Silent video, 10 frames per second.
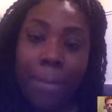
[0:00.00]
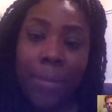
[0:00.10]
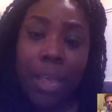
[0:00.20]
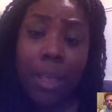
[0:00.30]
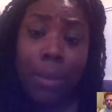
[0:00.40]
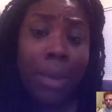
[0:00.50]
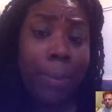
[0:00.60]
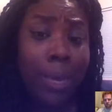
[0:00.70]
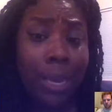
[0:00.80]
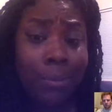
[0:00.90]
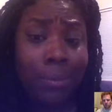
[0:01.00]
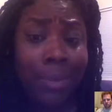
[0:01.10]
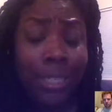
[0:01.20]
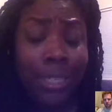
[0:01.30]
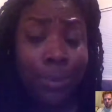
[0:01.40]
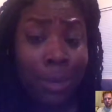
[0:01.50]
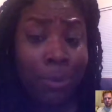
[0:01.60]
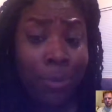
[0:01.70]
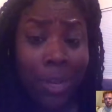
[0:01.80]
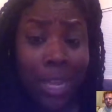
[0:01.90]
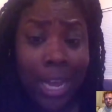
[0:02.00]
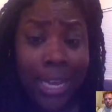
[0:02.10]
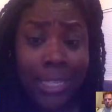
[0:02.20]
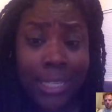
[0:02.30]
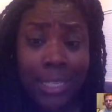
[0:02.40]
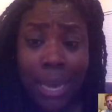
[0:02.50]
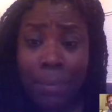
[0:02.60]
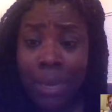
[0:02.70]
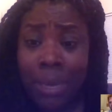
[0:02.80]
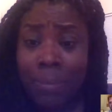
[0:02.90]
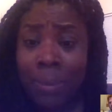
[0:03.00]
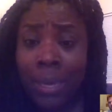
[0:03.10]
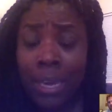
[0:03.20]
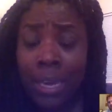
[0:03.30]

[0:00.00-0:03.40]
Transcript: Maybe next week before class. That might be